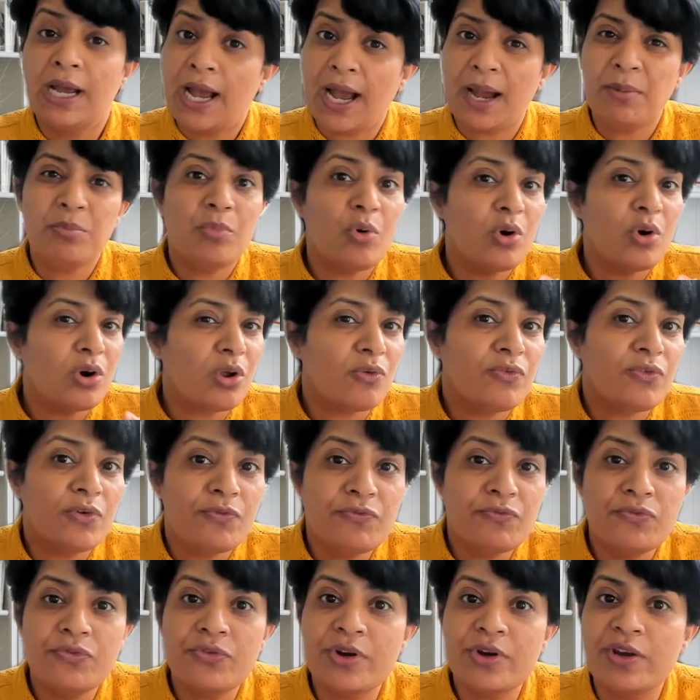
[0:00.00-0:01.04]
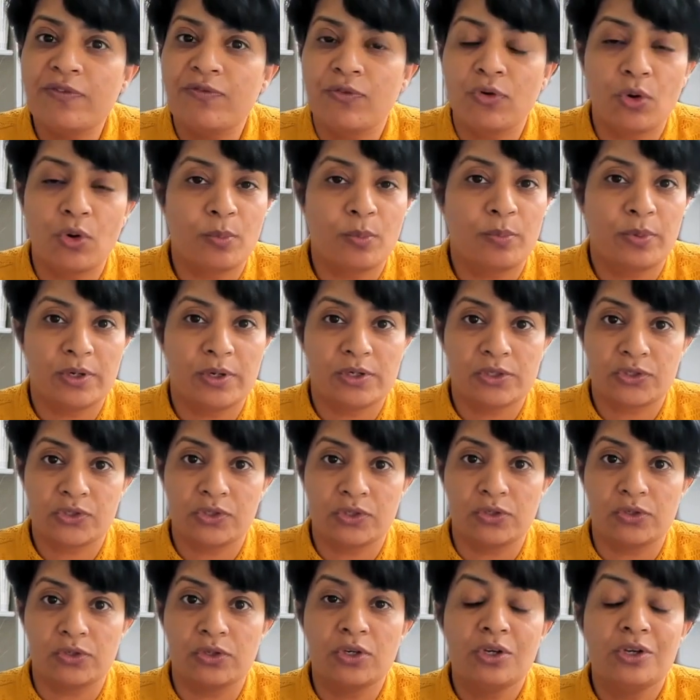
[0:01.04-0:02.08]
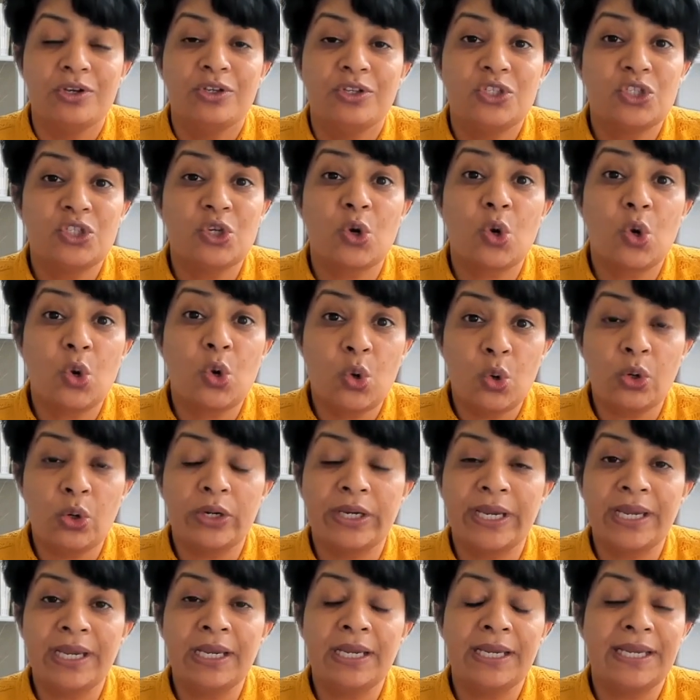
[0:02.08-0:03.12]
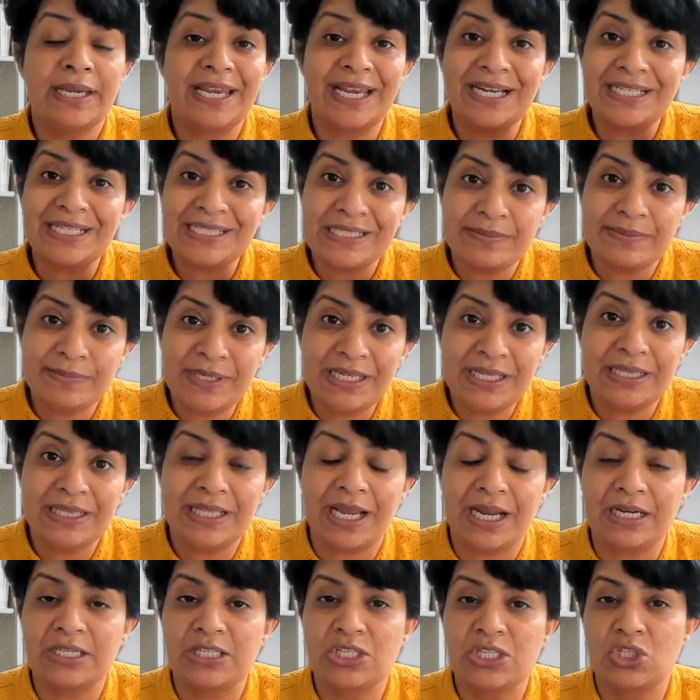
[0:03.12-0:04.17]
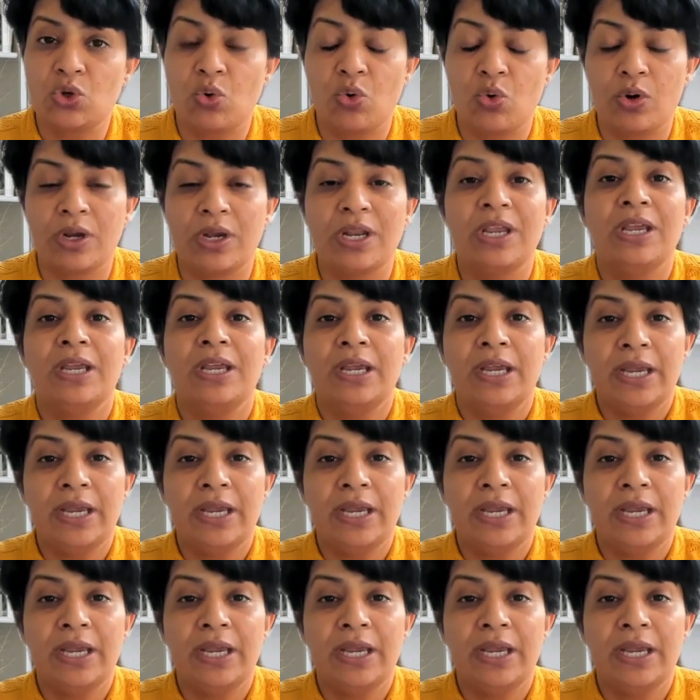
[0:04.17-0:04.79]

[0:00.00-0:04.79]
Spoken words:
I'm more of a free flow person. So cooking gets me in that zone.